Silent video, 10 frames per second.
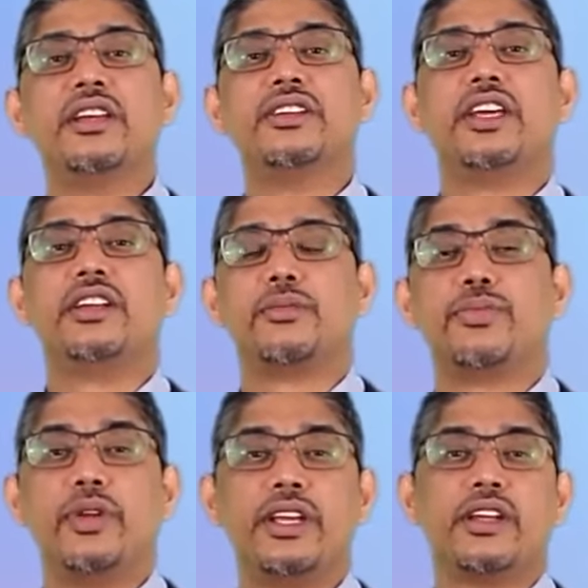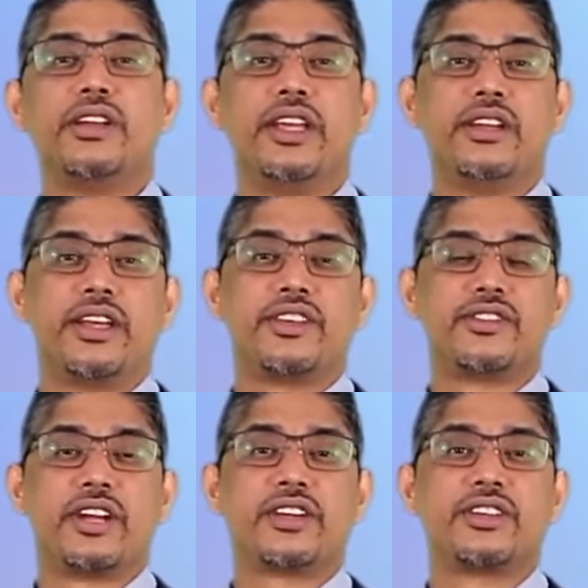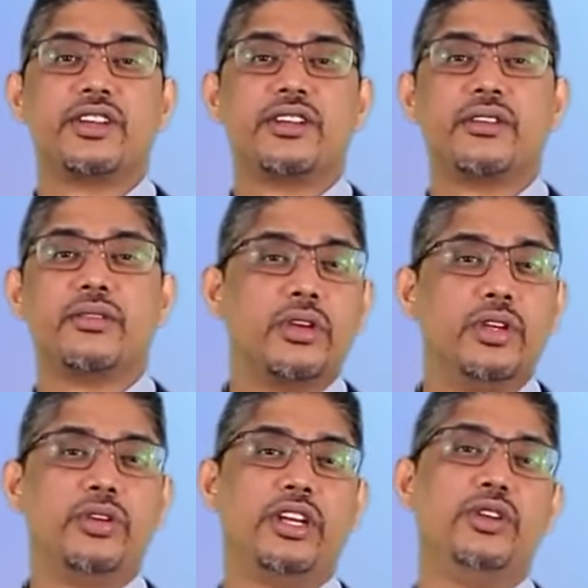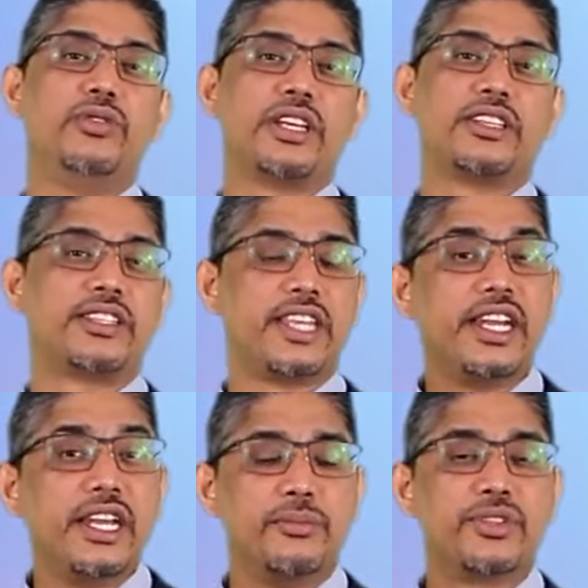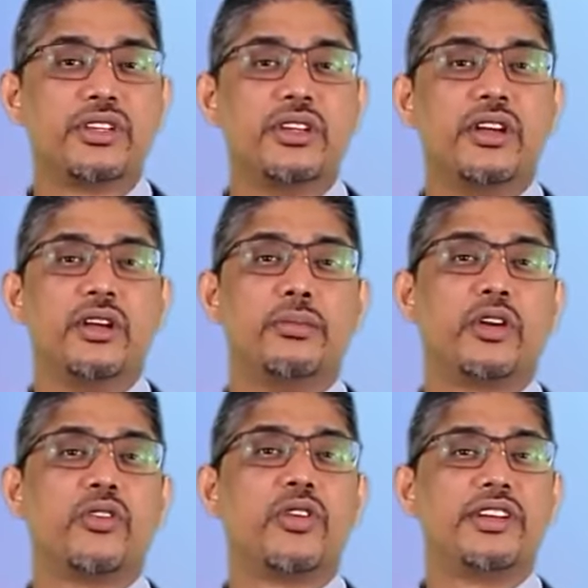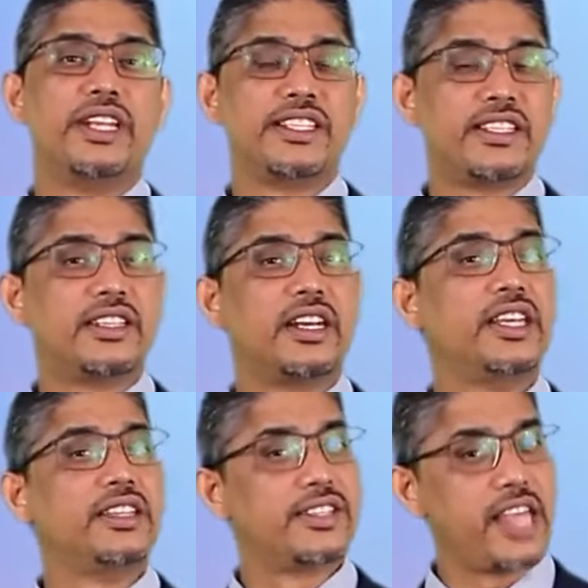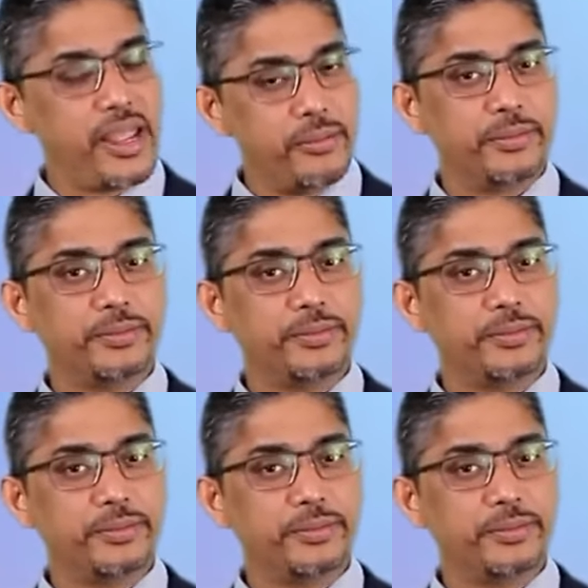data pooling and data extraction you can use as a synonyms but not necessarily the same.